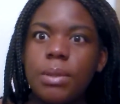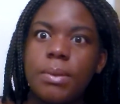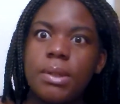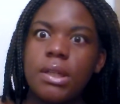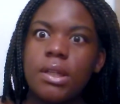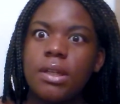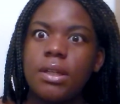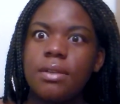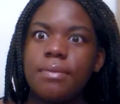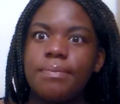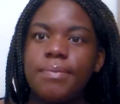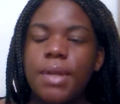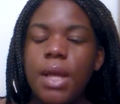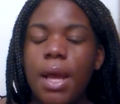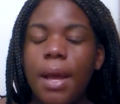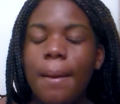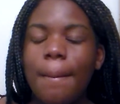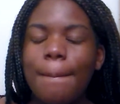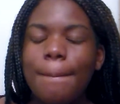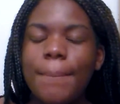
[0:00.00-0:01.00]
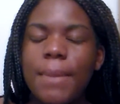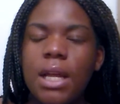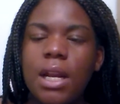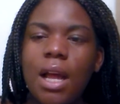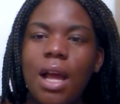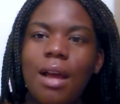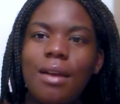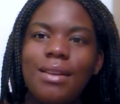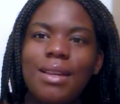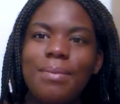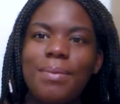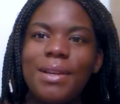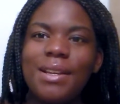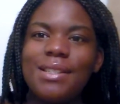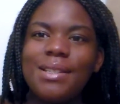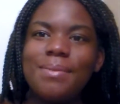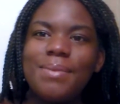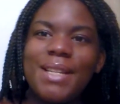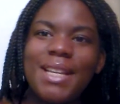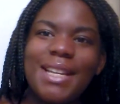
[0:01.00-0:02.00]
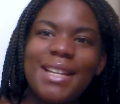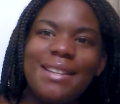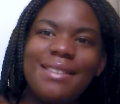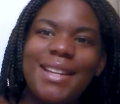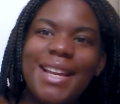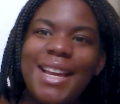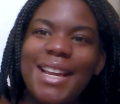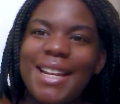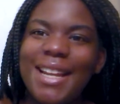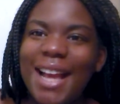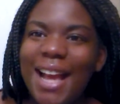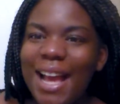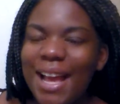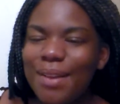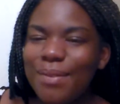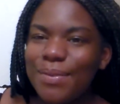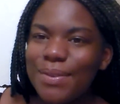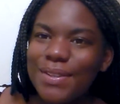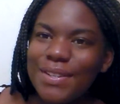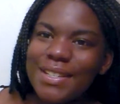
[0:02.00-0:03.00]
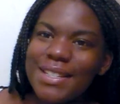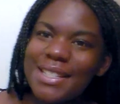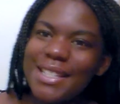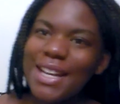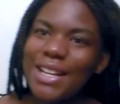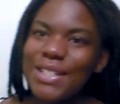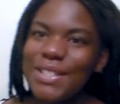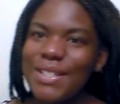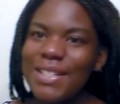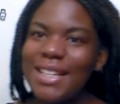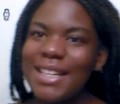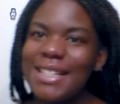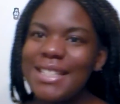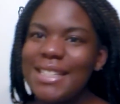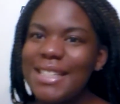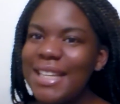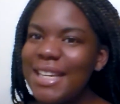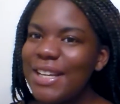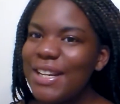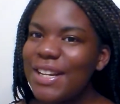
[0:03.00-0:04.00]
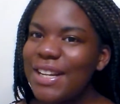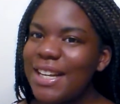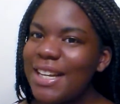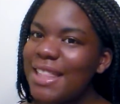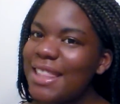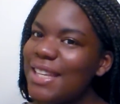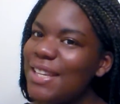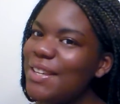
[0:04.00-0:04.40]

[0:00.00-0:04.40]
Probably not, but I'll keep you guys updated, and I will talk to you guys later.